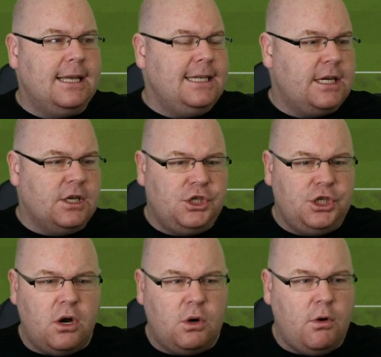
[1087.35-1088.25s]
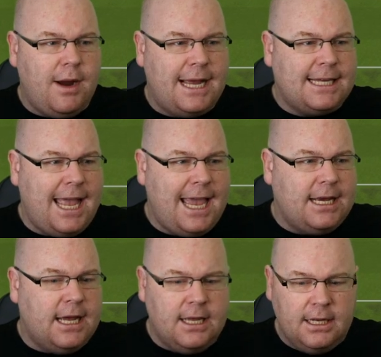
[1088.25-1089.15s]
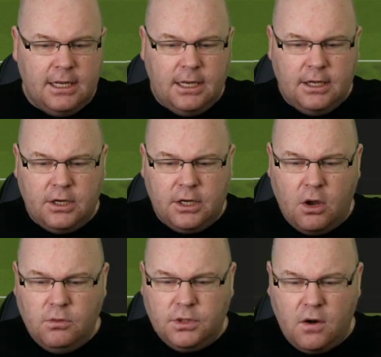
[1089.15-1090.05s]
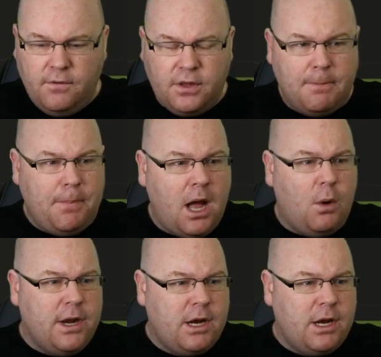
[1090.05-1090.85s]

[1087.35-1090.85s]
as Ikechukwu has a header that goes over the bar. We're